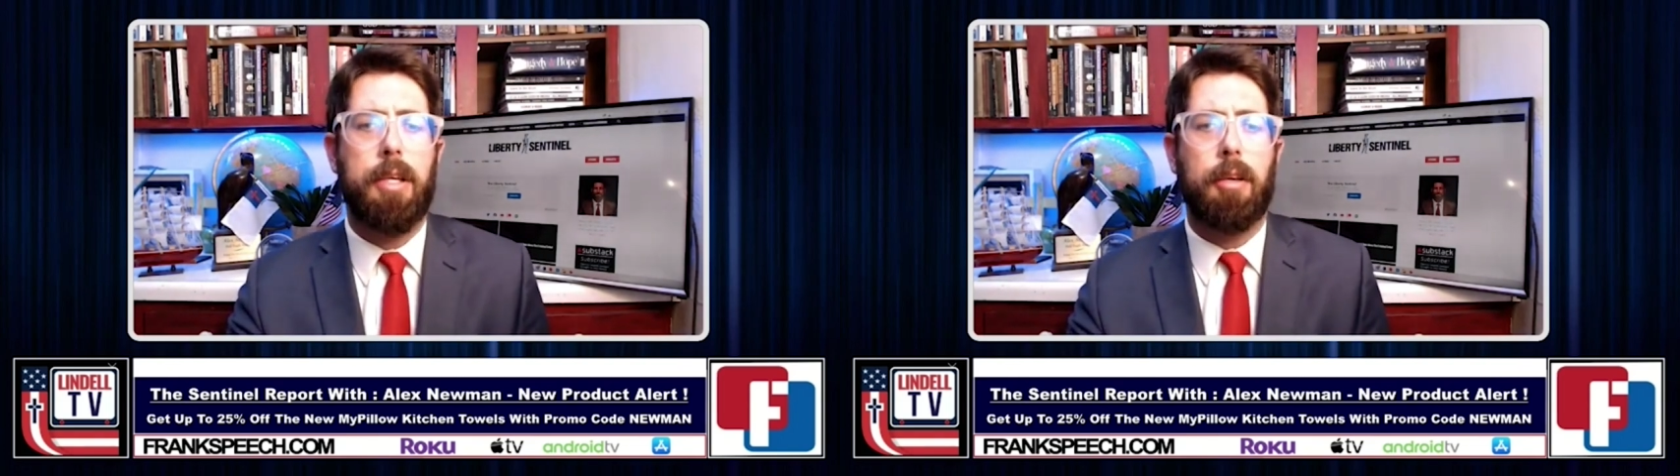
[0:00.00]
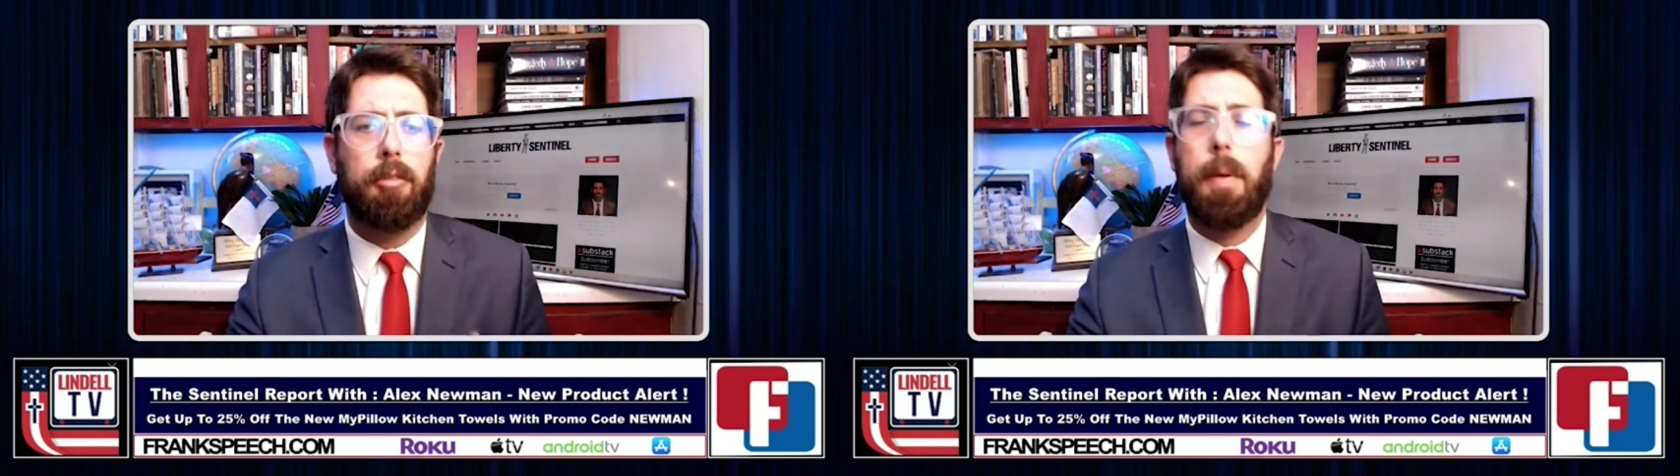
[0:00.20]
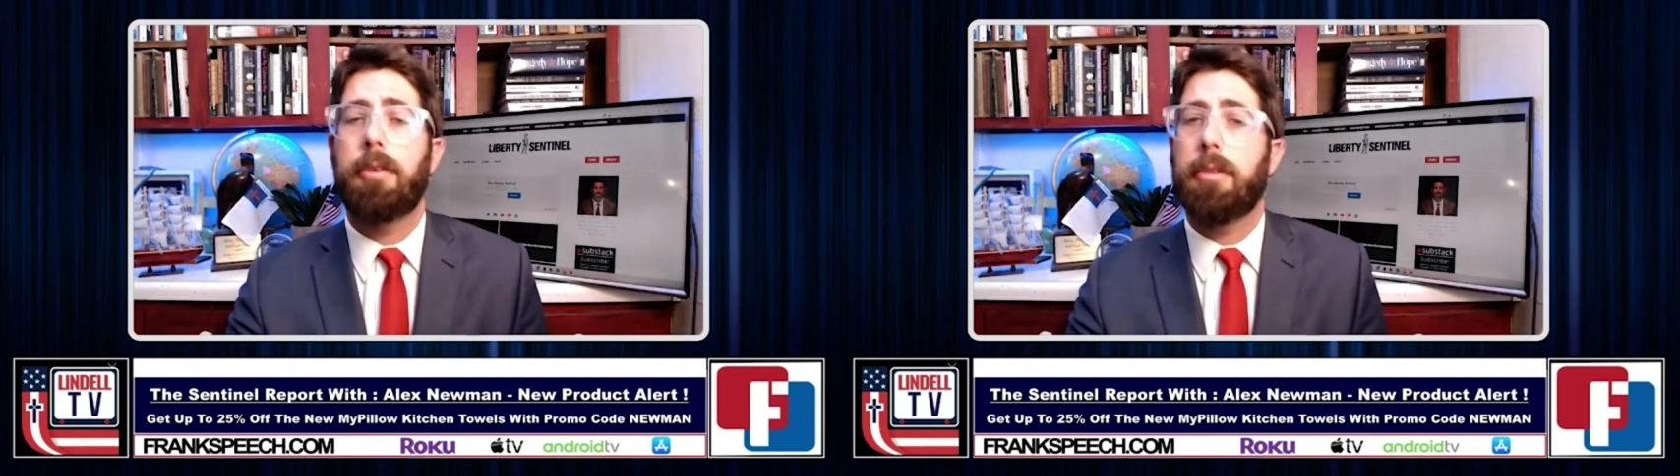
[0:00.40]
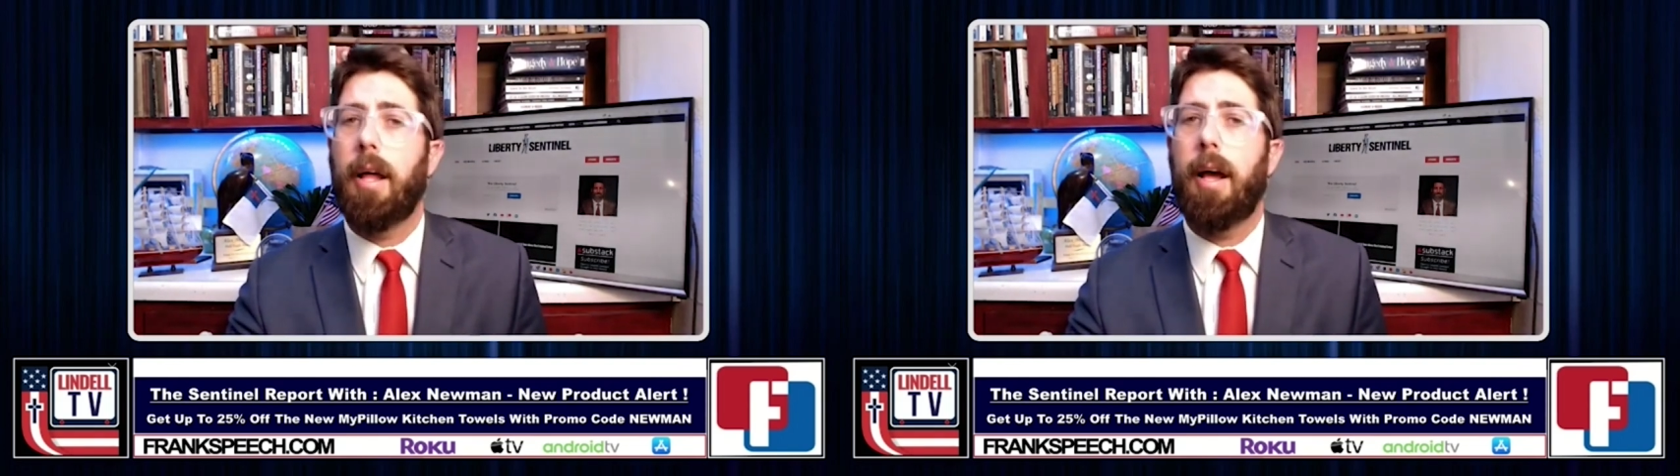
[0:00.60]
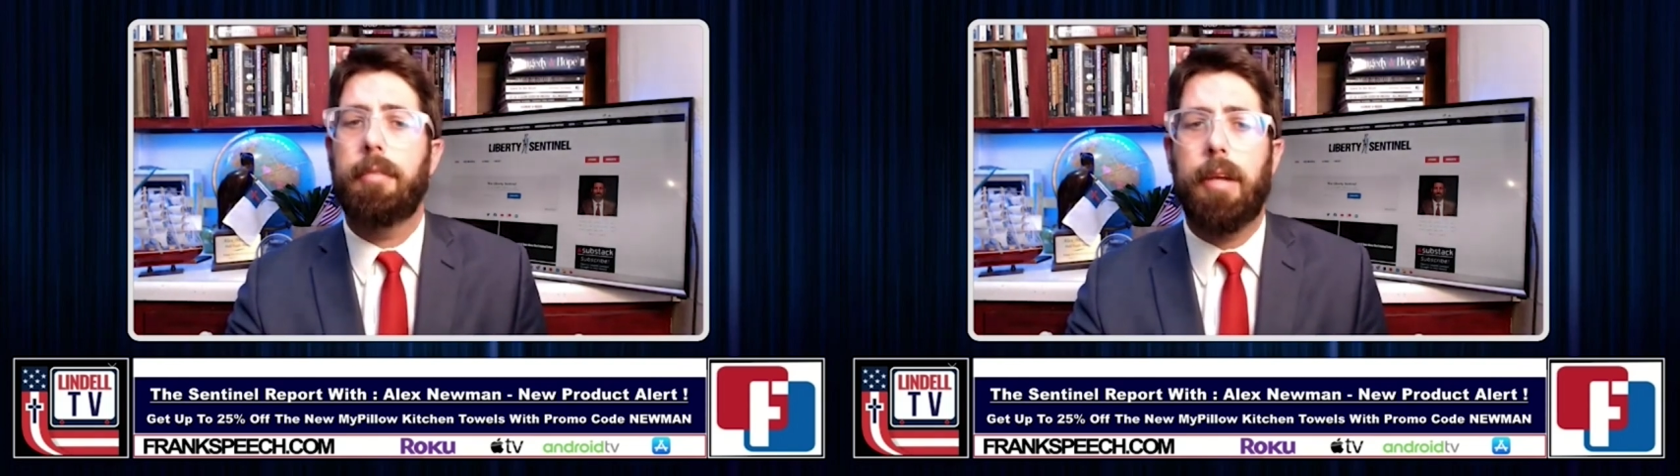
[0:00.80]
that
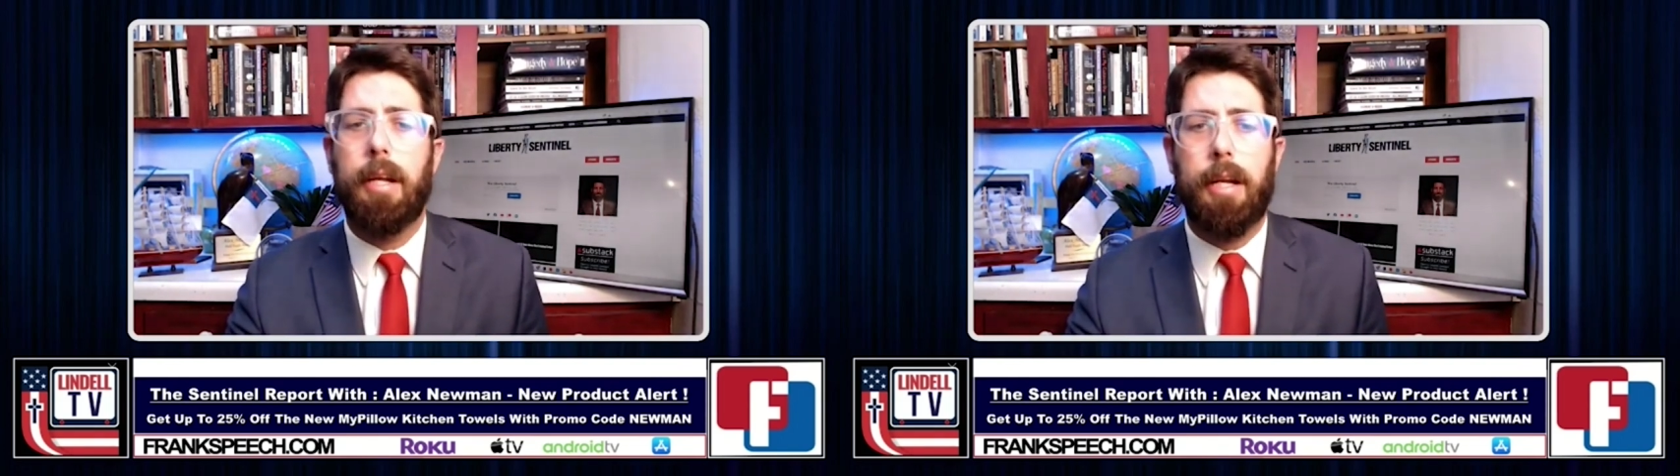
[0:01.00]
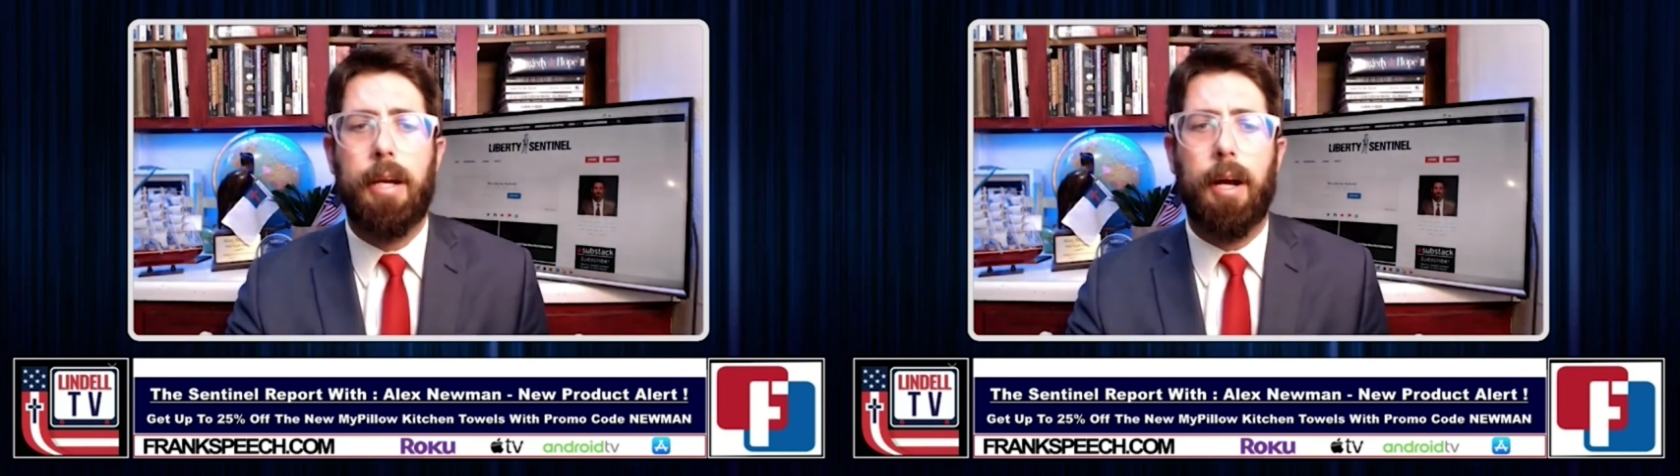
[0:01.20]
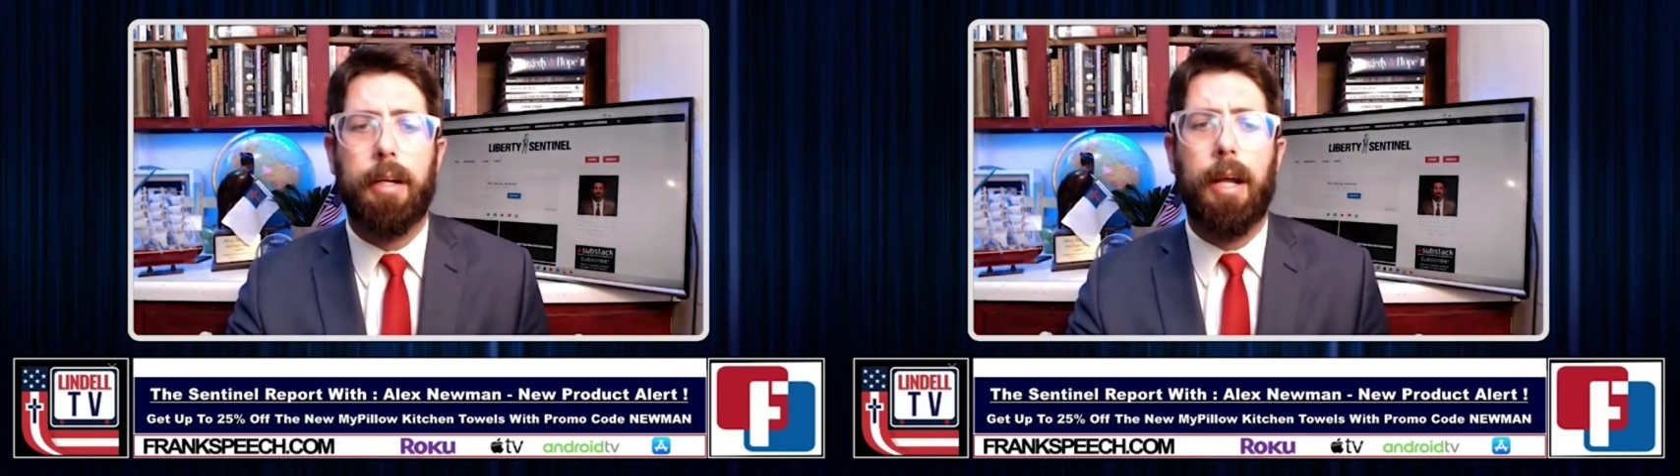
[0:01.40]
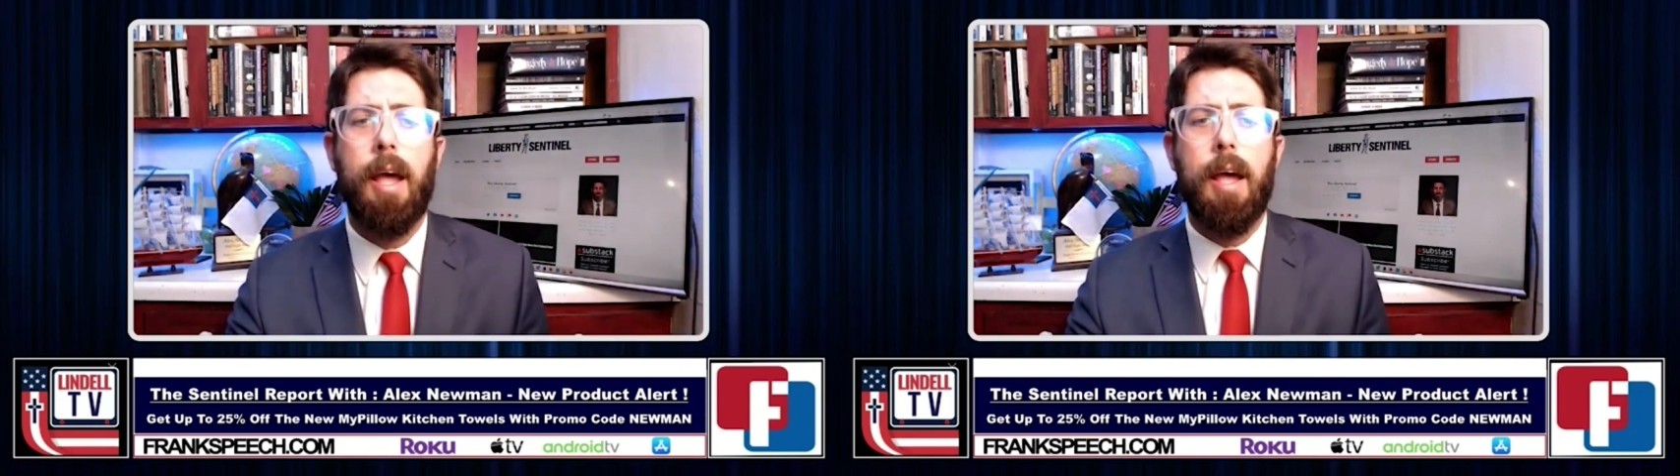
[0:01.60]
specialized in conducting